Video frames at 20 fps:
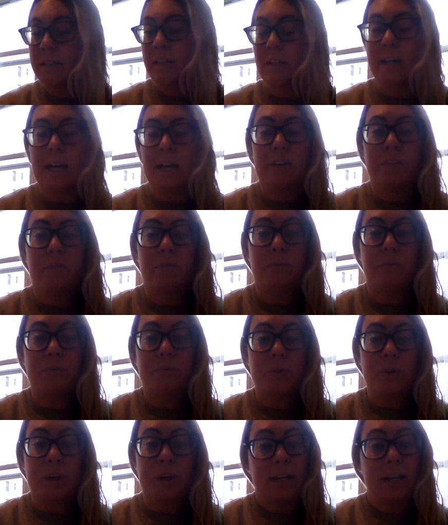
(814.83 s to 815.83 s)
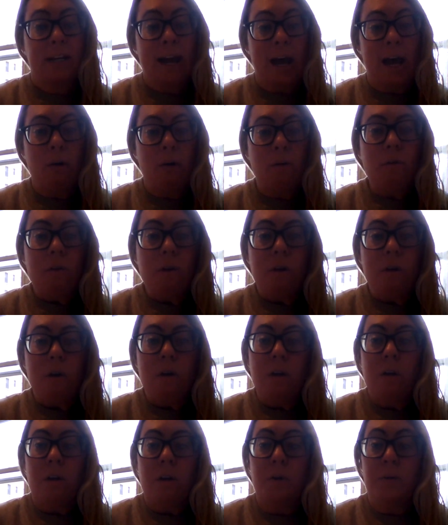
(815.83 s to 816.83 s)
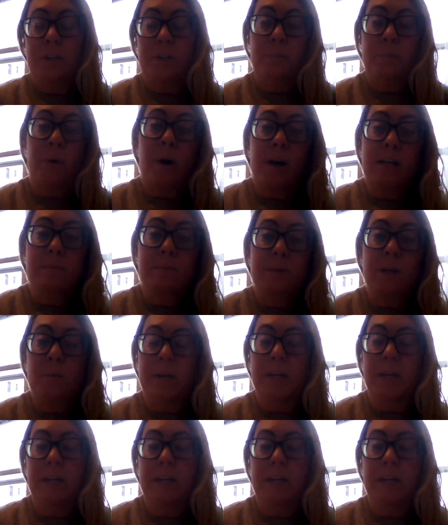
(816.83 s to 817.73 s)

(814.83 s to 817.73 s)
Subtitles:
can kind of do that now. You can either pause me or we can